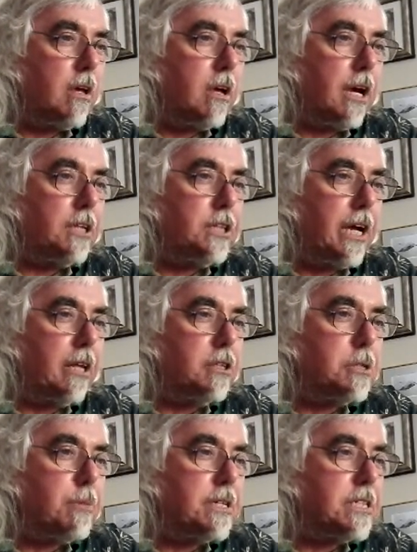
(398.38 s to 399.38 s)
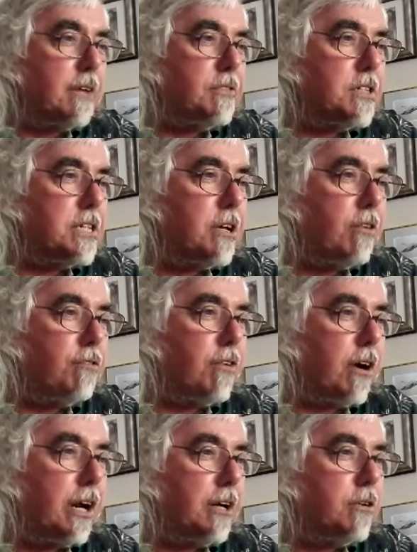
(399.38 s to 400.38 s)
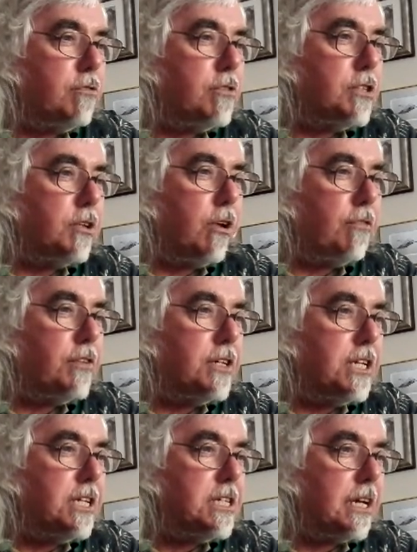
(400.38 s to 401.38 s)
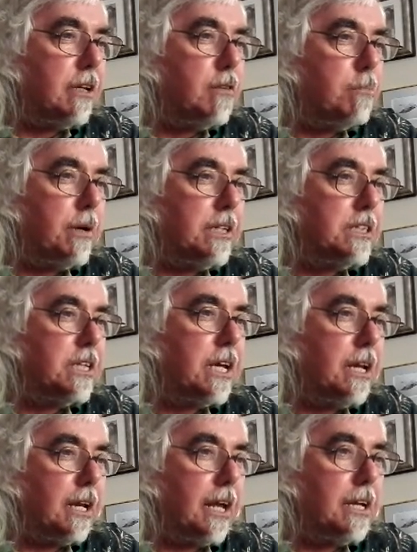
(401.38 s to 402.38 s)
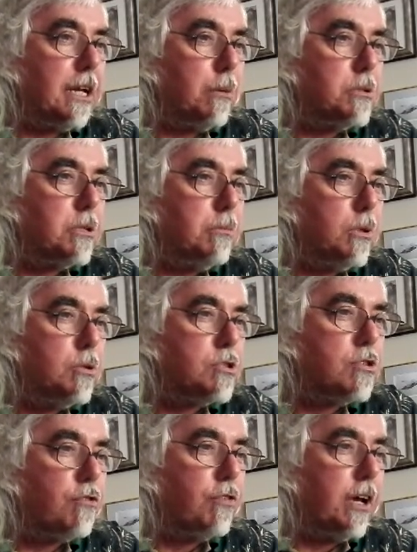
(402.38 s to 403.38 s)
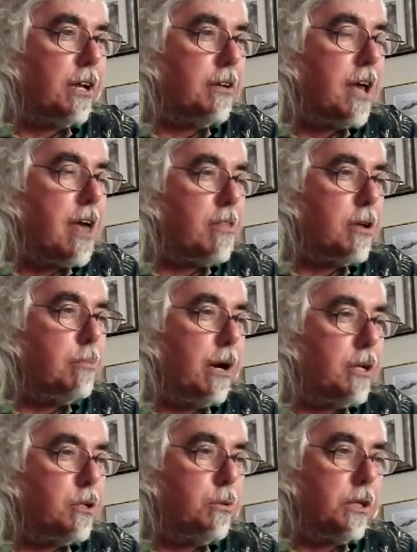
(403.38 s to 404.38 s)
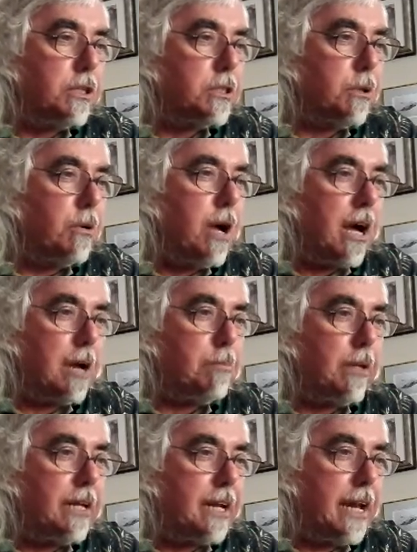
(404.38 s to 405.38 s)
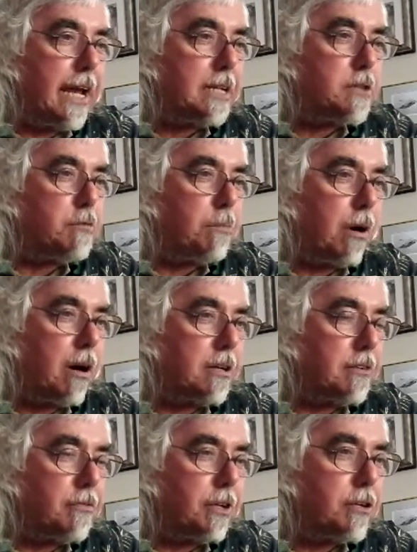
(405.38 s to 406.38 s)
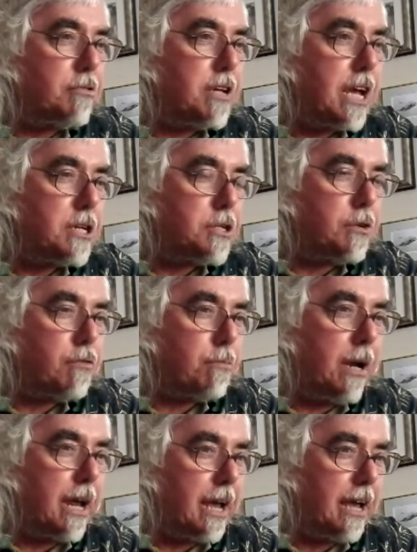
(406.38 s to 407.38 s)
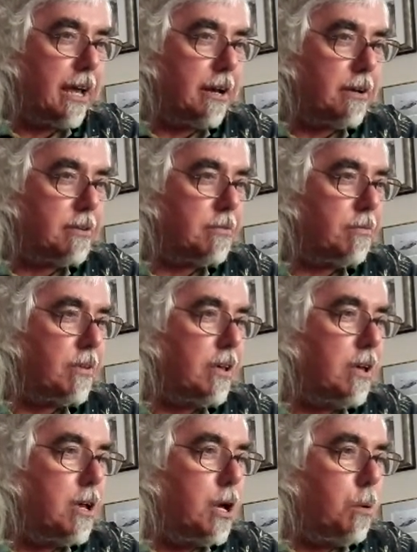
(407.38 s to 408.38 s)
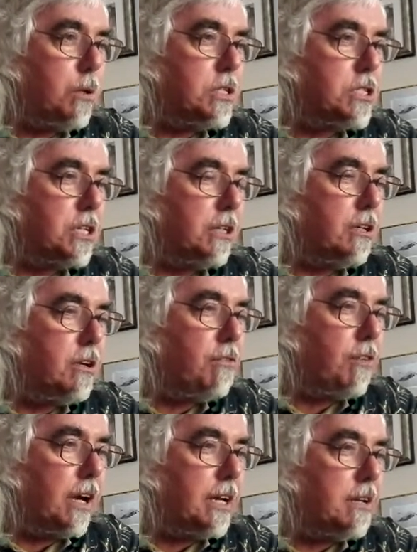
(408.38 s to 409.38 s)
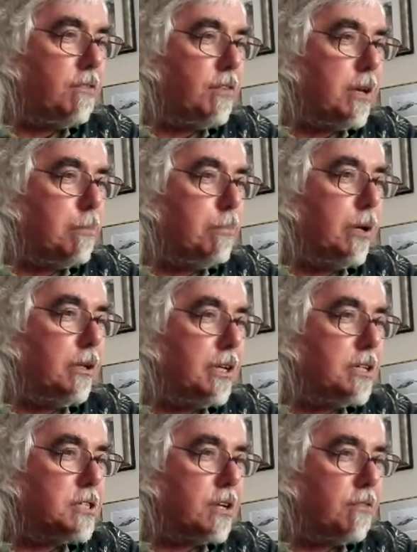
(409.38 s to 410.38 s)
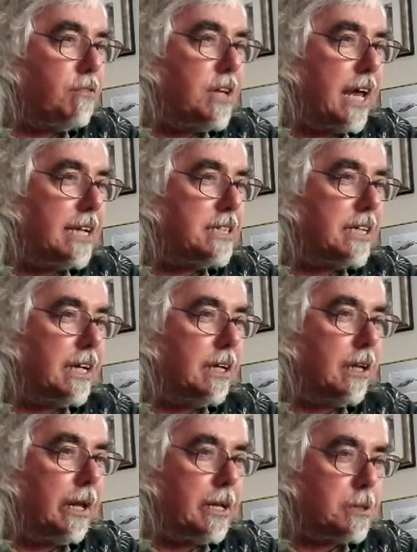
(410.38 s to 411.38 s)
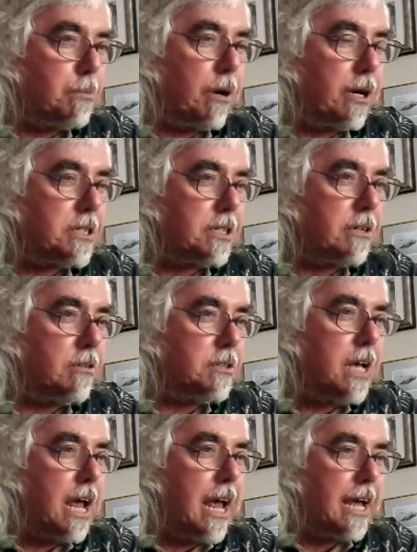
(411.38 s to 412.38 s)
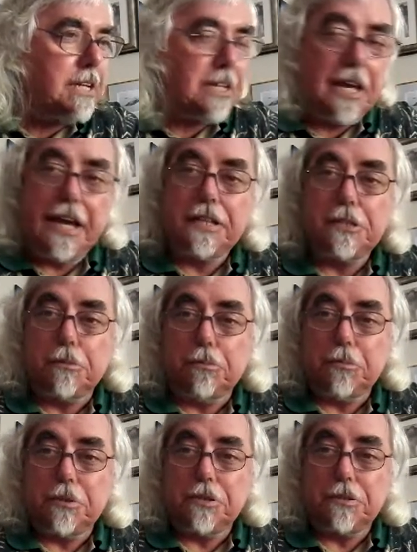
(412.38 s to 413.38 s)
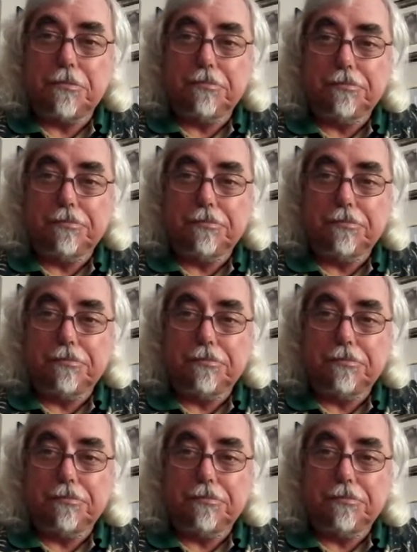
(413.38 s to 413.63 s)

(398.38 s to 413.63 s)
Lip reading: I challenged myself to see how far I could resolve the detail of my skin, and I was amused to find that by doing so, I played an active part in the creation of my hand, which solidified via billions of dancing light particles and atoms.